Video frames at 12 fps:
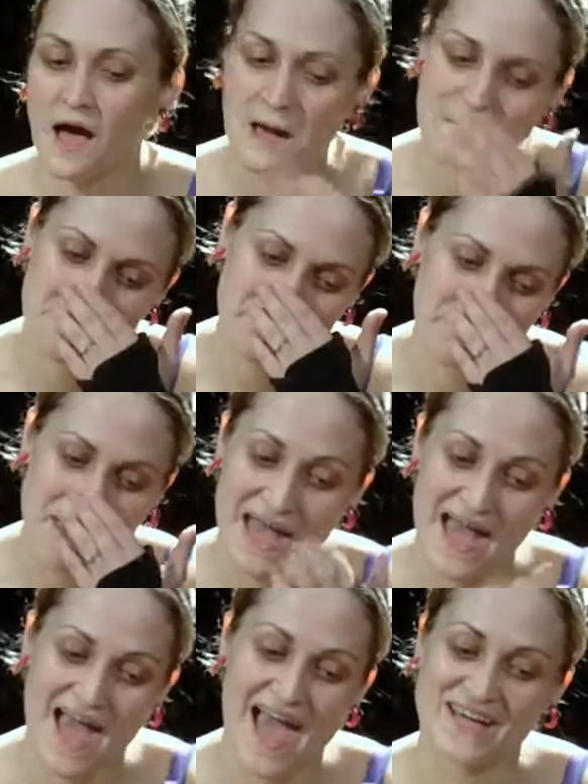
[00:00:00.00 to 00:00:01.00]
Um, uh,
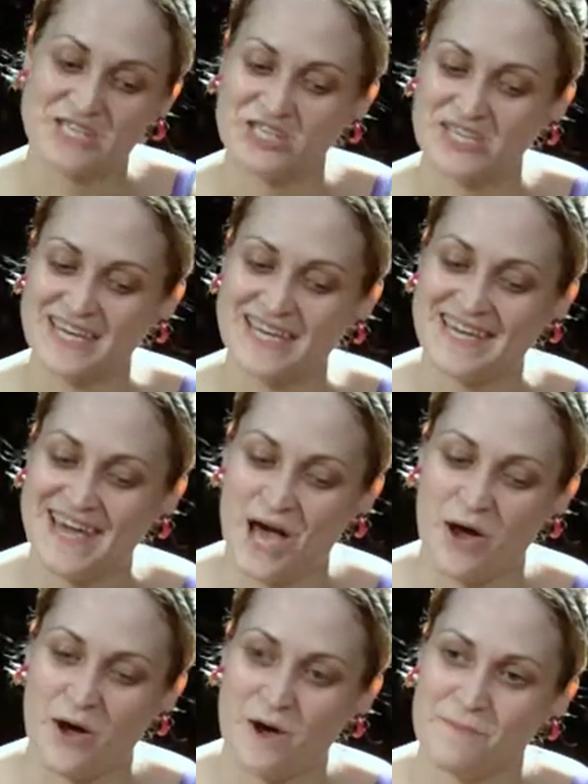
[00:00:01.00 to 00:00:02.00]
actually,
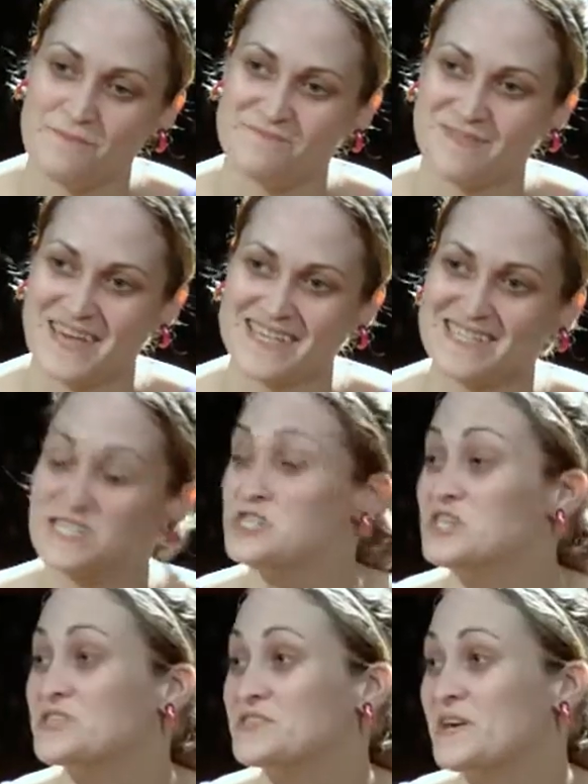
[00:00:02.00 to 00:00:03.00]
um, like six
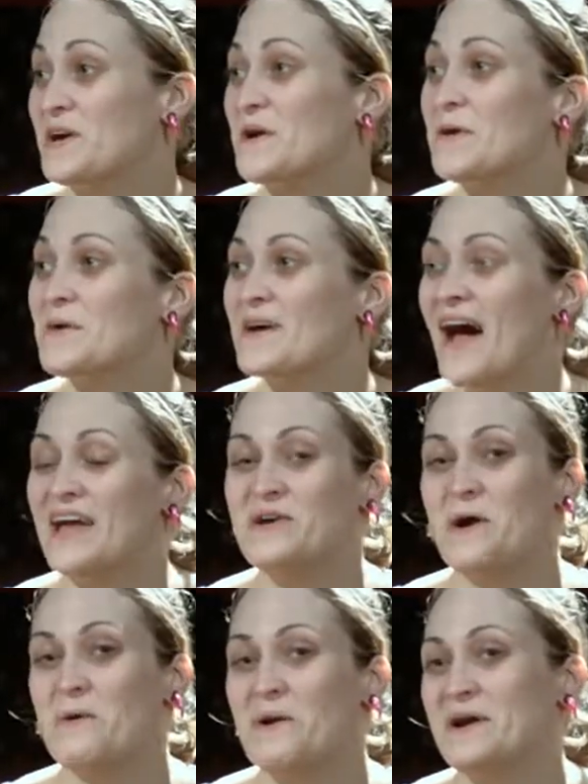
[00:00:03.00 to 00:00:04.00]
years ago, I knew
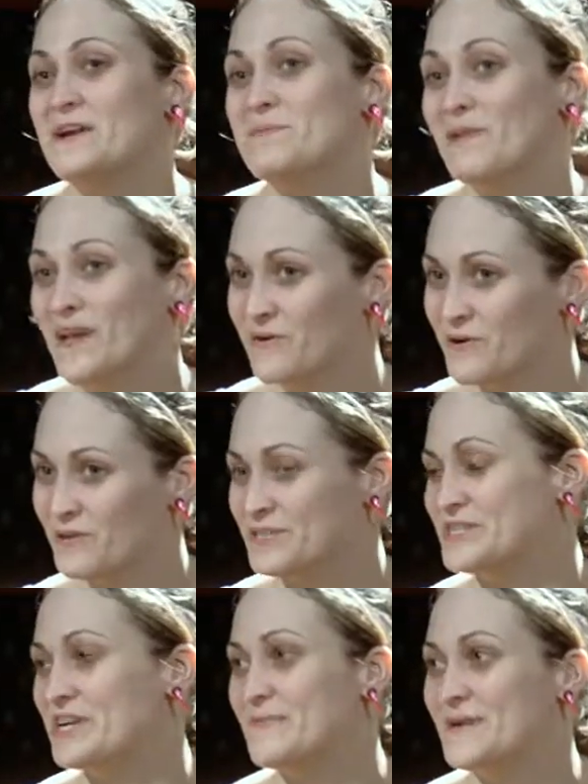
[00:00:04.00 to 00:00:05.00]
okay. I wanted to play roller
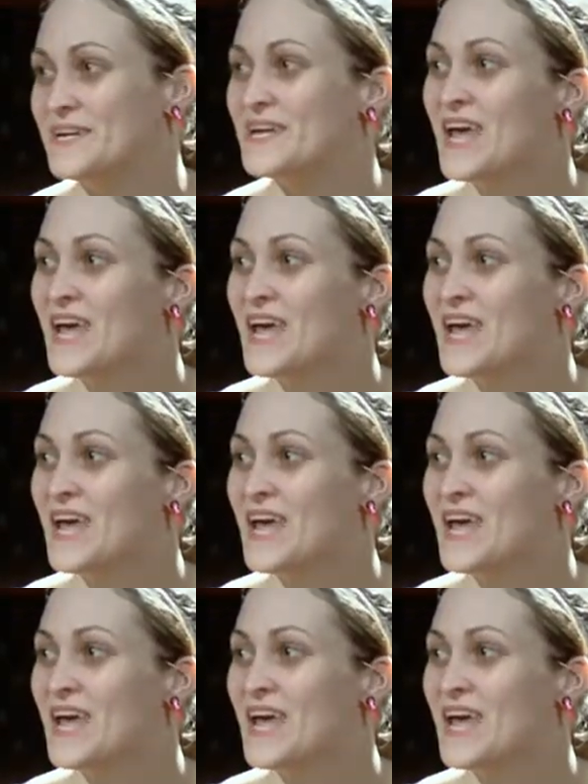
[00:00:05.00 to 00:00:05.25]
derby.